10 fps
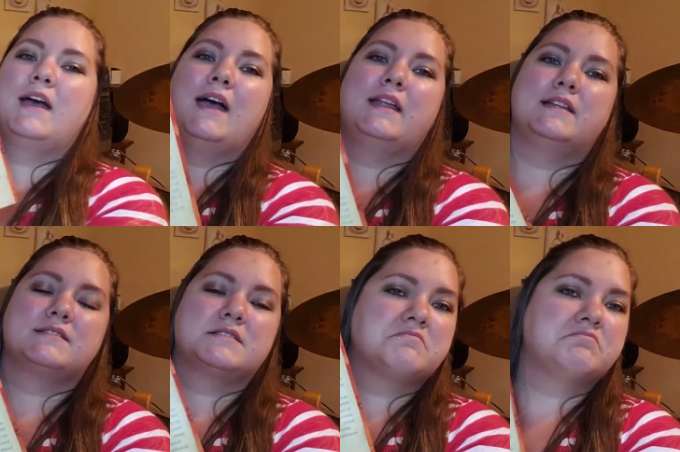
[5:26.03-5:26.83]
and
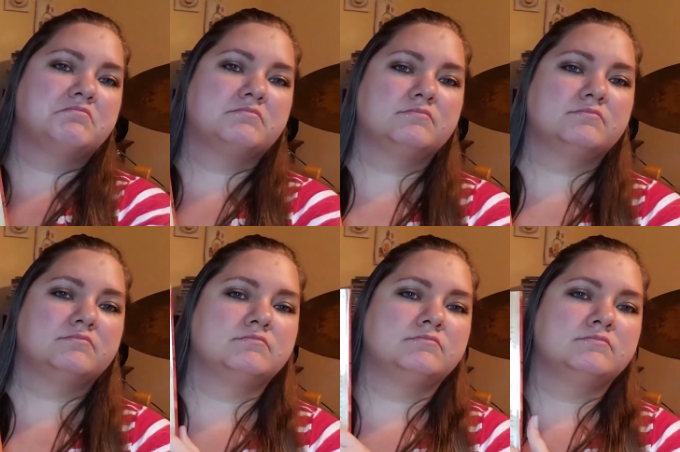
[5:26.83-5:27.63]
it's
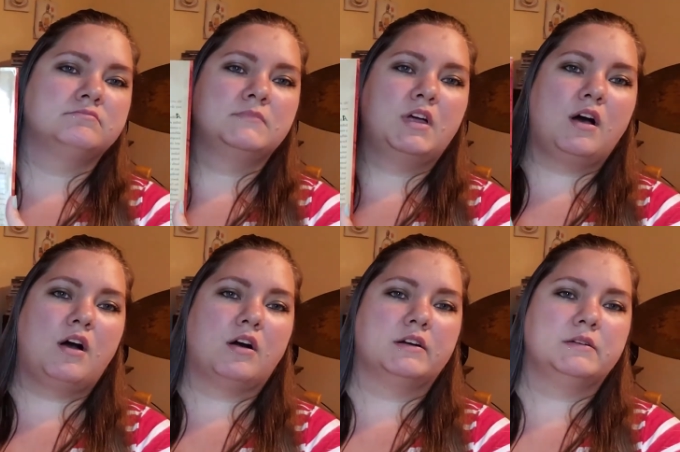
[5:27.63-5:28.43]
a
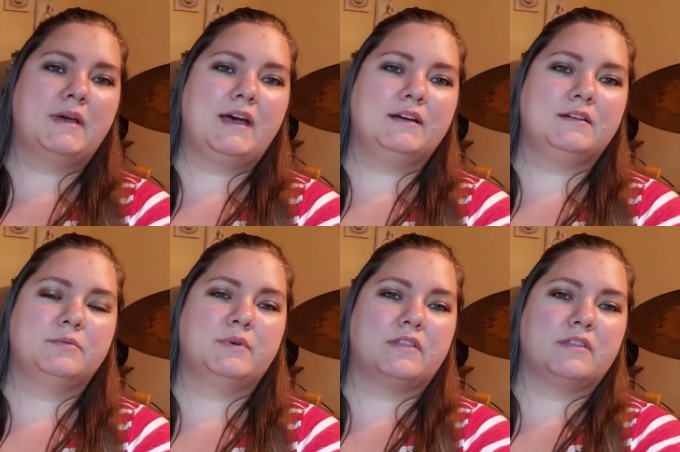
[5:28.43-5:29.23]
hardback
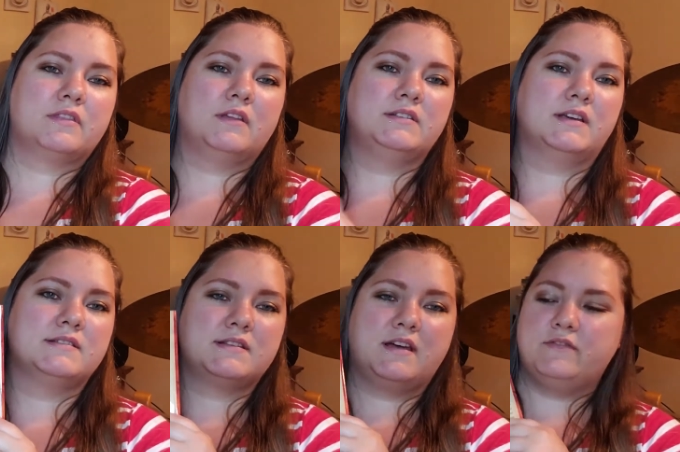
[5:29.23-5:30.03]
with a
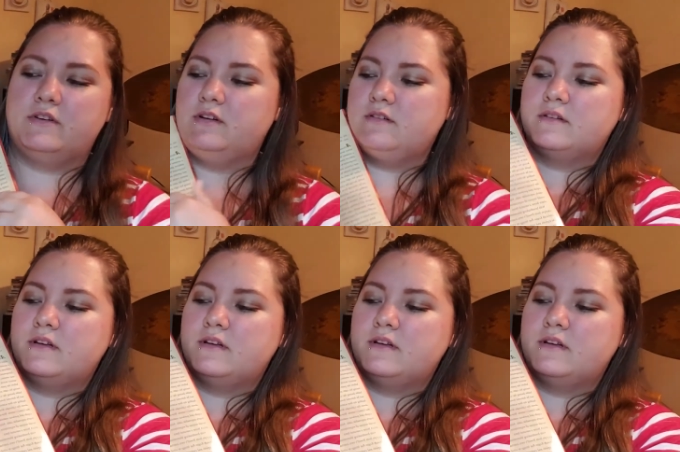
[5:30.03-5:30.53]
dust cover